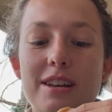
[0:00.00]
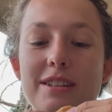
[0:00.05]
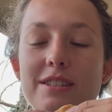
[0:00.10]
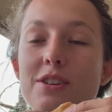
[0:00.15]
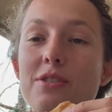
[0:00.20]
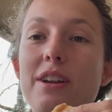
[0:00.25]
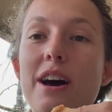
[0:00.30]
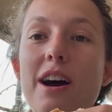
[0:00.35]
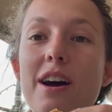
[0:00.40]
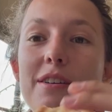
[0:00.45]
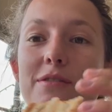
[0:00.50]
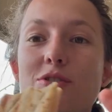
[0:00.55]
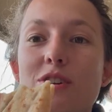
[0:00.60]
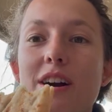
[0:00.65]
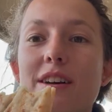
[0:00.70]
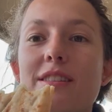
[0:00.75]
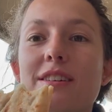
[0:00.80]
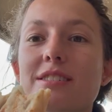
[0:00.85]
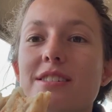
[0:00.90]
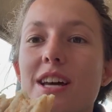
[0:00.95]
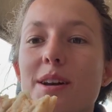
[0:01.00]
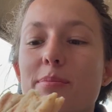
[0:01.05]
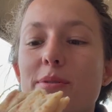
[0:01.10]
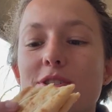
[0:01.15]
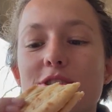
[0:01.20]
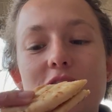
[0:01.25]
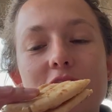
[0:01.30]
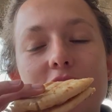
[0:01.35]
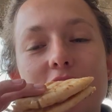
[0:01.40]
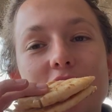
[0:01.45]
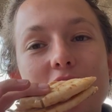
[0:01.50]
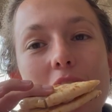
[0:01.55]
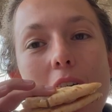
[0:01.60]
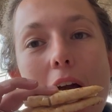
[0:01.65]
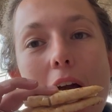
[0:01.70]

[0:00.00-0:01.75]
and so now I've tried the Cyprus cheese.